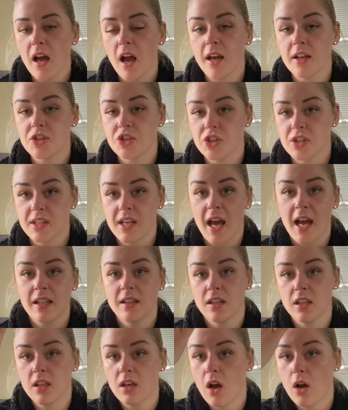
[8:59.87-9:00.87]
I just
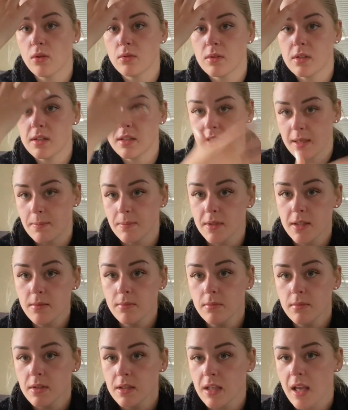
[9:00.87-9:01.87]
had the cold
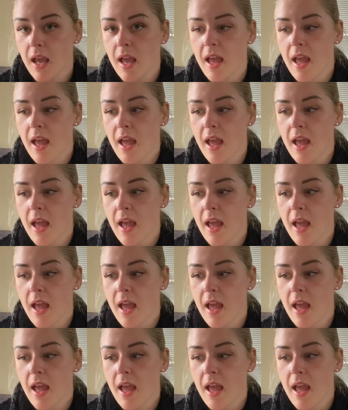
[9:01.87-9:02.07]
symptoms